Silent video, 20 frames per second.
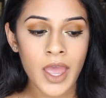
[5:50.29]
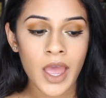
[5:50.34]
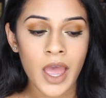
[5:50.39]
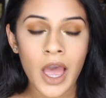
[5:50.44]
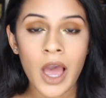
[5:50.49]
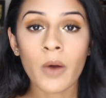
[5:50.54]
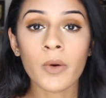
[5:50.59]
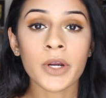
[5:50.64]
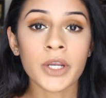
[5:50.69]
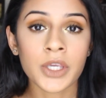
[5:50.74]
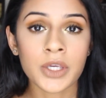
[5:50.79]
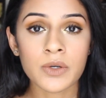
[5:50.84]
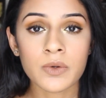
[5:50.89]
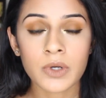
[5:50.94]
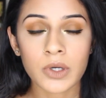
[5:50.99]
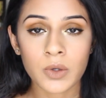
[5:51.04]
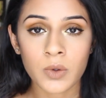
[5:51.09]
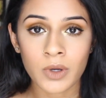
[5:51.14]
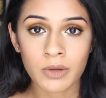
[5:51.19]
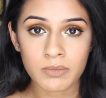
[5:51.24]
how are
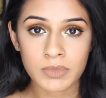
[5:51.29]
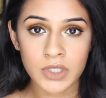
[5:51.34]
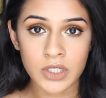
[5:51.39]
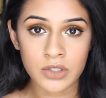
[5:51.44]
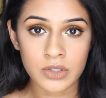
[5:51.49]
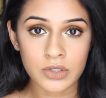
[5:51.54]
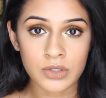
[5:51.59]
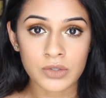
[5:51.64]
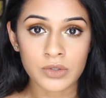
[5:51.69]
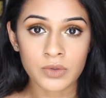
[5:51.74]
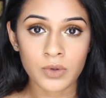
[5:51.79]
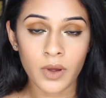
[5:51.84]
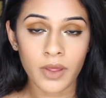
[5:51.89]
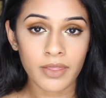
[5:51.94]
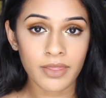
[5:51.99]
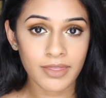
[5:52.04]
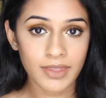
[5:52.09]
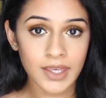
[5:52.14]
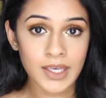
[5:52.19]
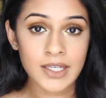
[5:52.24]
you equipped to do
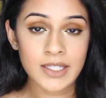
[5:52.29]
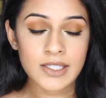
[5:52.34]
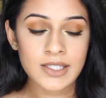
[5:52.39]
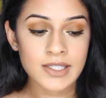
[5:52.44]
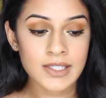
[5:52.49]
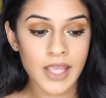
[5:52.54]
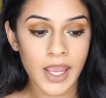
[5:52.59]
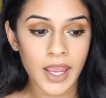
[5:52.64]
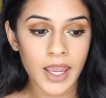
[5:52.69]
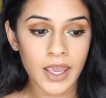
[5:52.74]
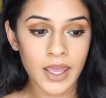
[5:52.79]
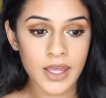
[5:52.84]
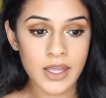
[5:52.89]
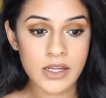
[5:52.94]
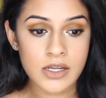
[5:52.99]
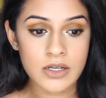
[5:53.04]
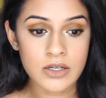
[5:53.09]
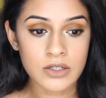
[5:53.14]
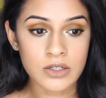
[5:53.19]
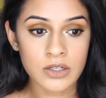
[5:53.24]
this,
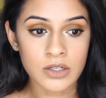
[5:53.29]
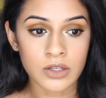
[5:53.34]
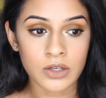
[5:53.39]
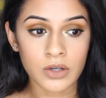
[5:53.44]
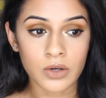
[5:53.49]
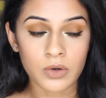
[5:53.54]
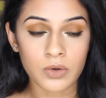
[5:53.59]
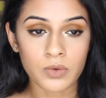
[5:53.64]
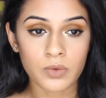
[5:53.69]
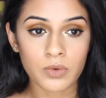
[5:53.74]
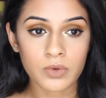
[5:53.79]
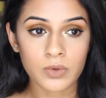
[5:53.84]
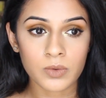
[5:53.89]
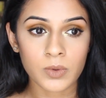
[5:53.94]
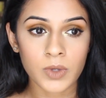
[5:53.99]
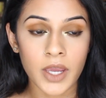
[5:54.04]
and you know,